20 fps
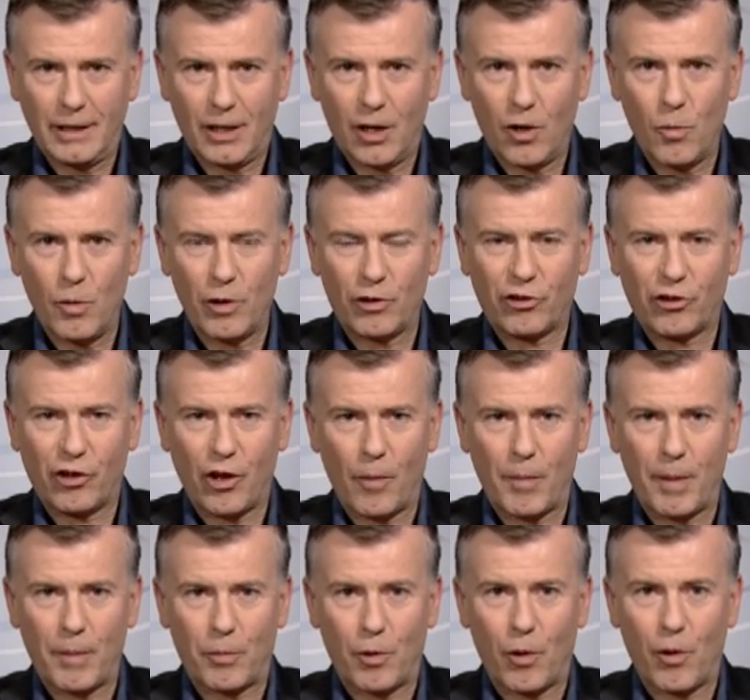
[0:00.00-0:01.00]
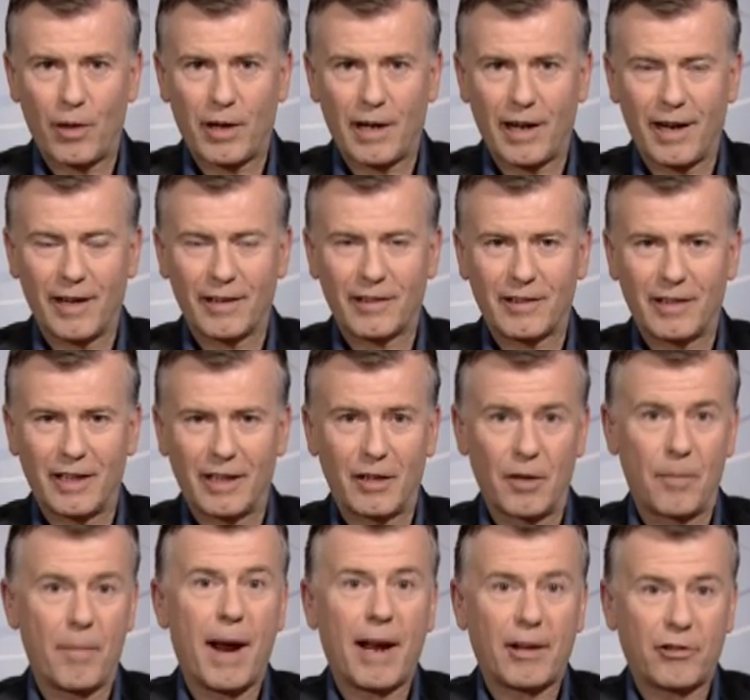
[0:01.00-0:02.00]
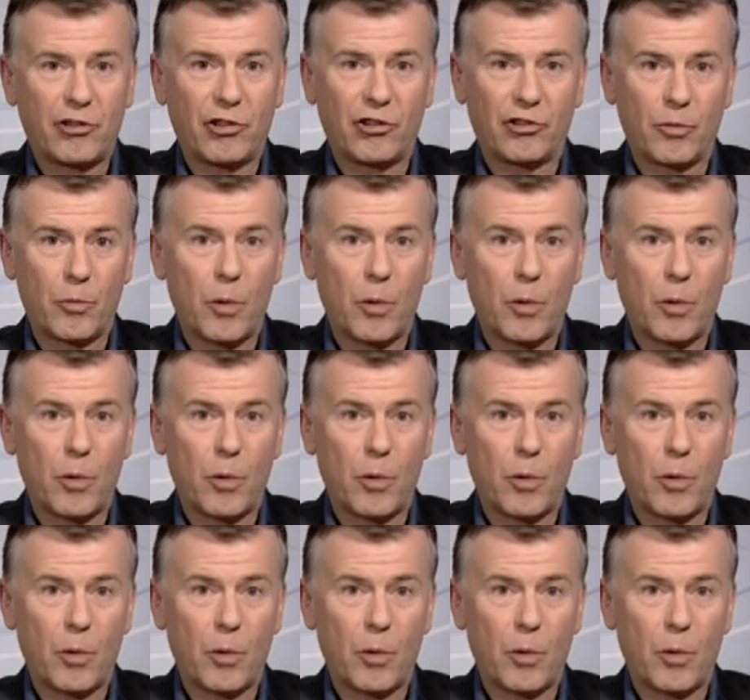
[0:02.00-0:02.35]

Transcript: on which they'll be broadcasting the matches.